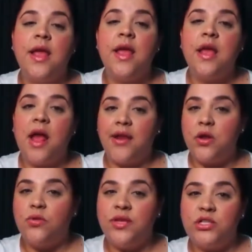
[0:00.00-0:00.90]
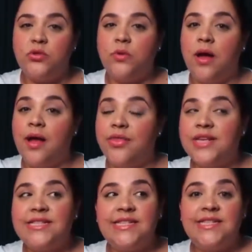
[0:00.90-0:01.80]
I know they do. This is
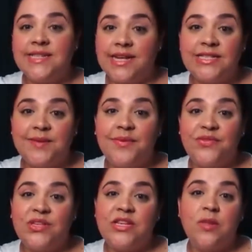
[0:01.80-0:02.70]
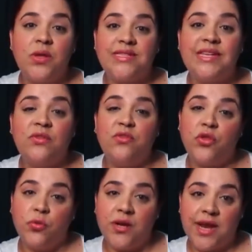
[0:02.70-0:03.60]
the second time I've seen them on sale for
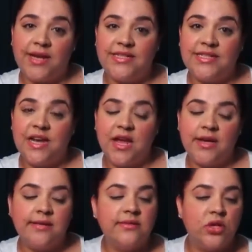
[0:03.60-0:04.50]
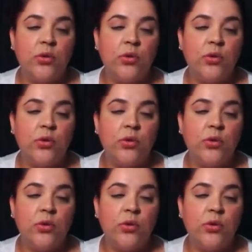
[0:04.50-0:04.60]
$3.99, so